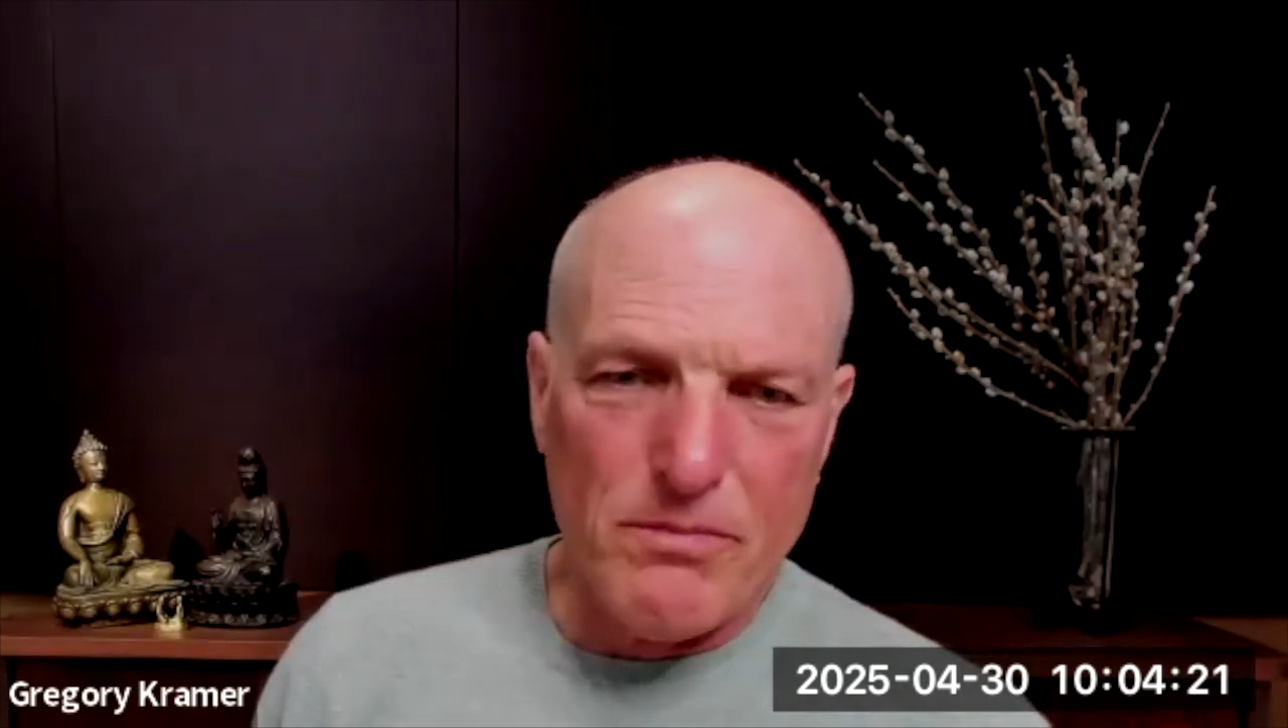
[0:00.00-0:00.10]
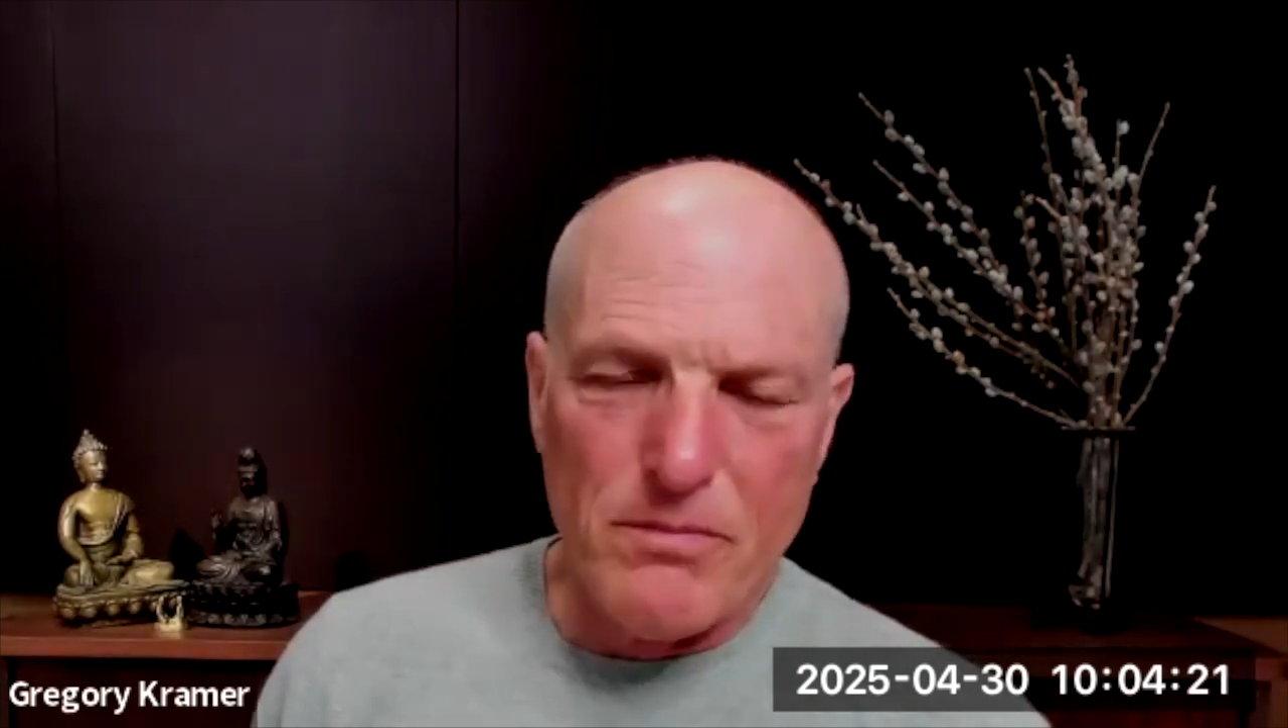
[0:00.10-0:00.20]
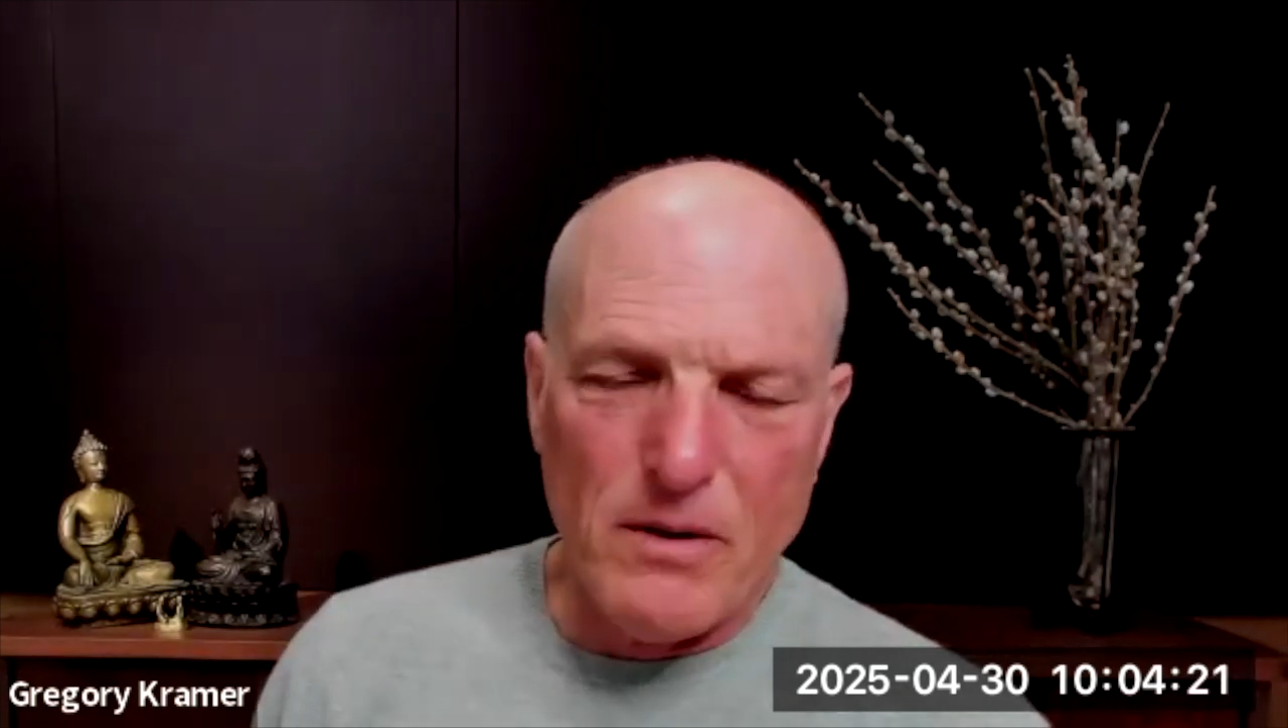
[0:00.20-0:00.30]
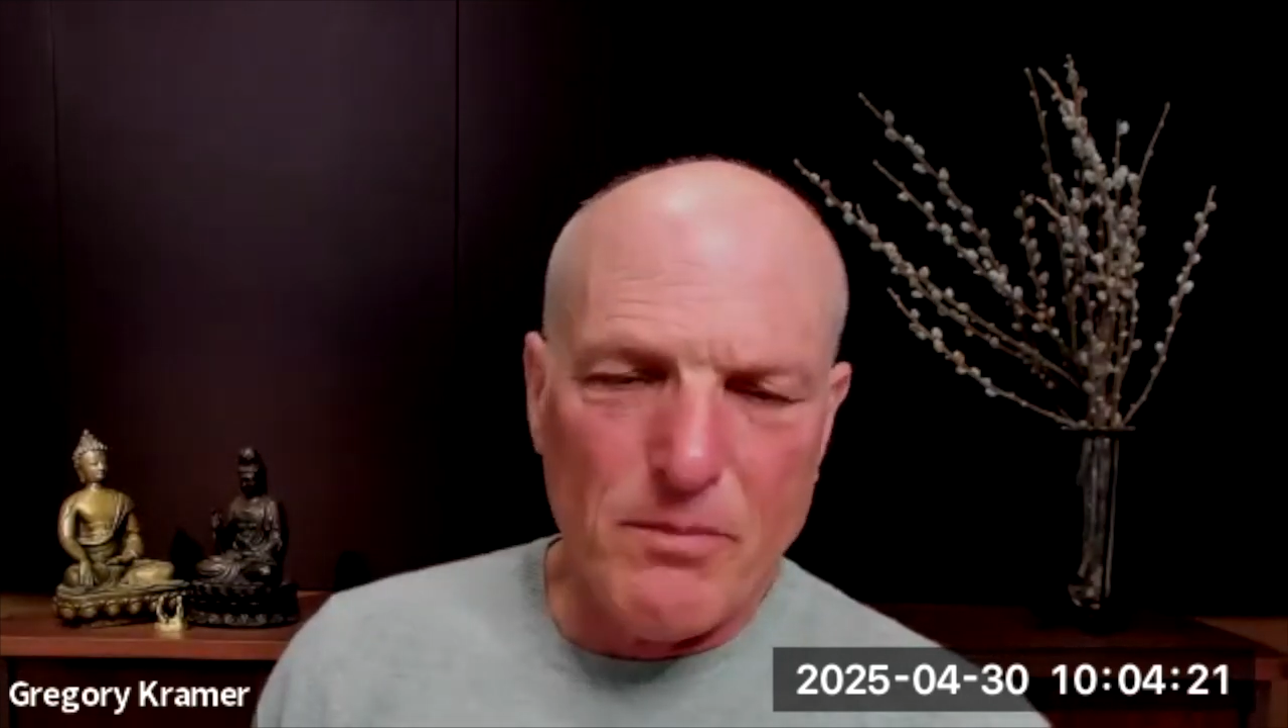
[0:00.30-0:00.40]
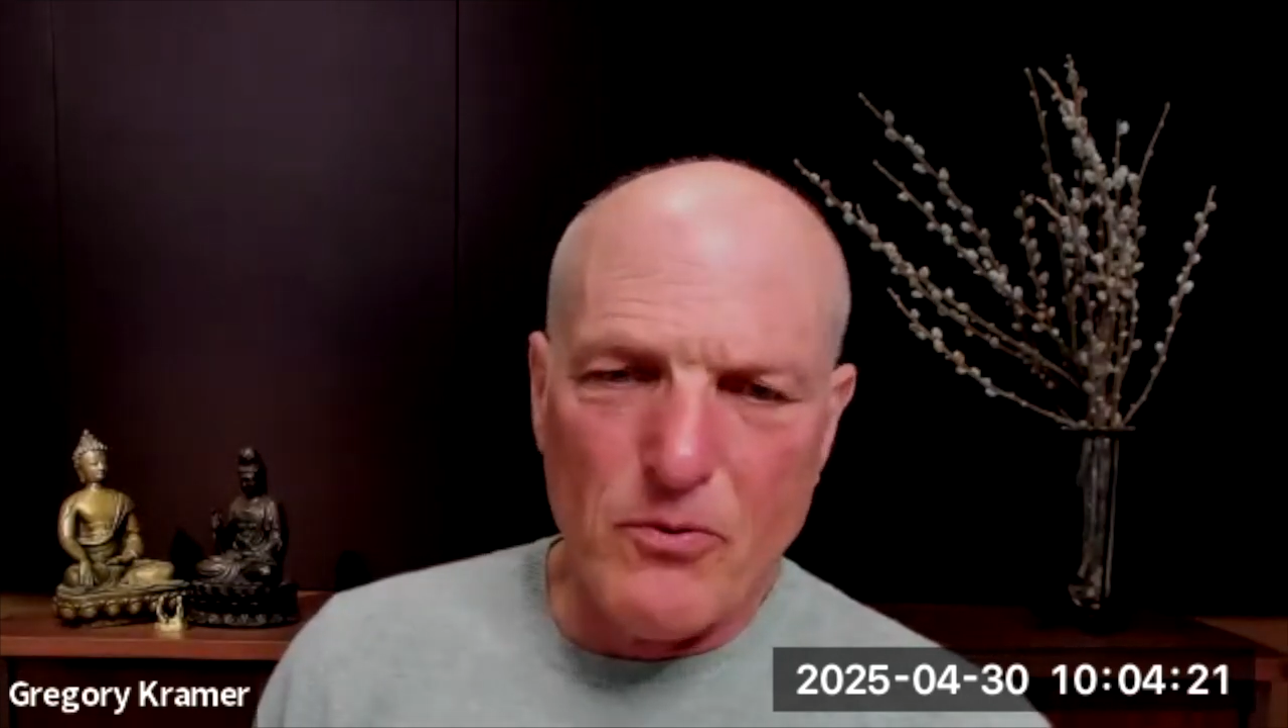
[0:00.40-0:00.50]

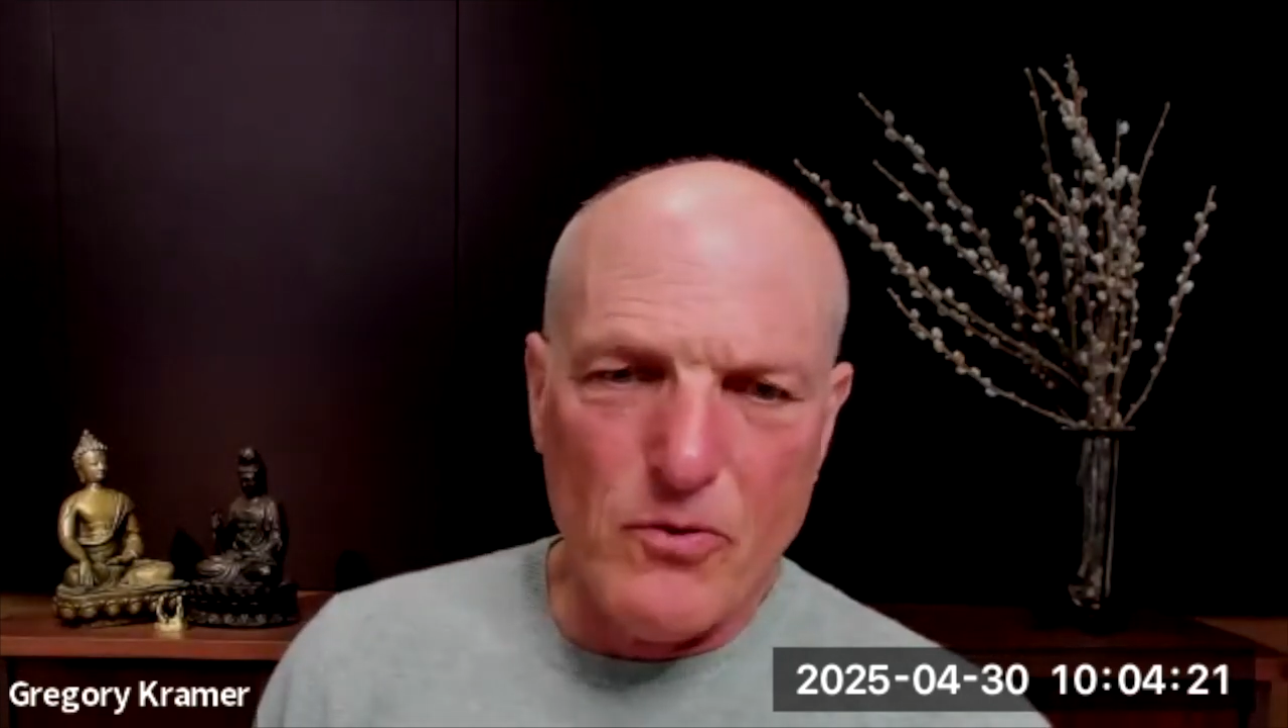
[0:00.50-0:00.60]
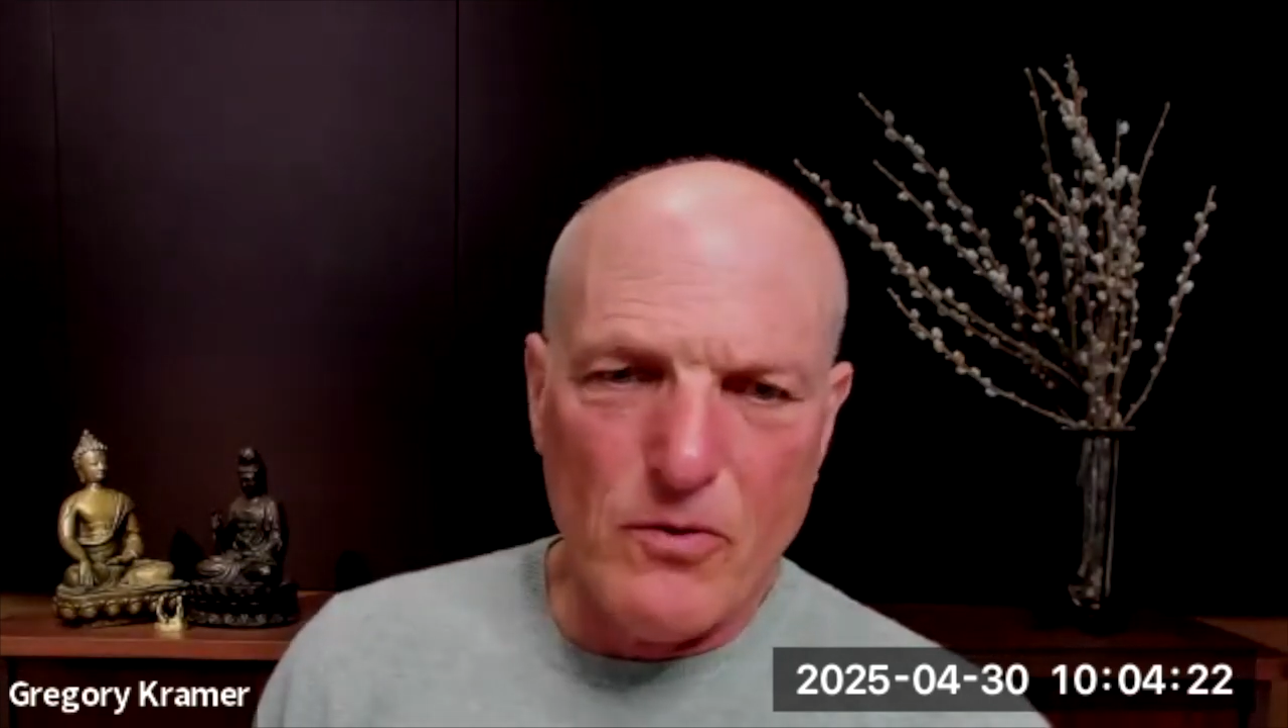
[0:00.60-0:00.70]
people